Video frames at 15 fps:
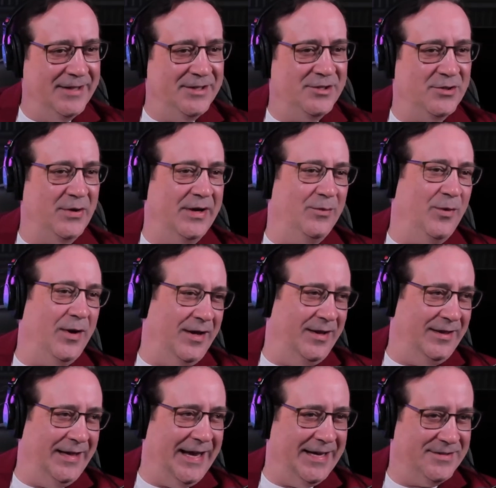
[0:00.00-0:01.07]
enjoy it
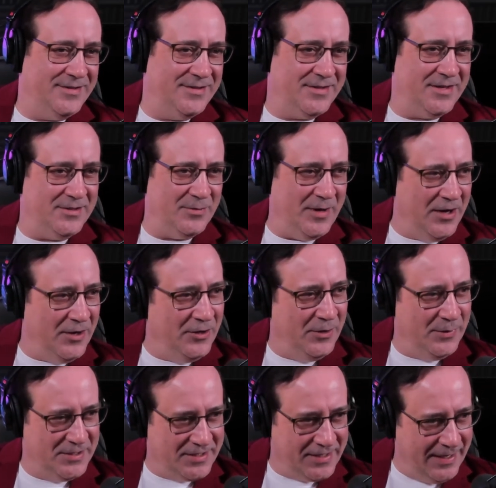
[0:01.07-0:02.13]
while it lasts because we all
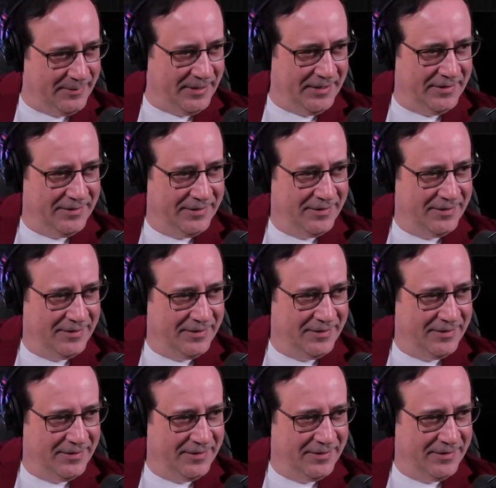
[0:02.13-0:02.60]
know what's coming.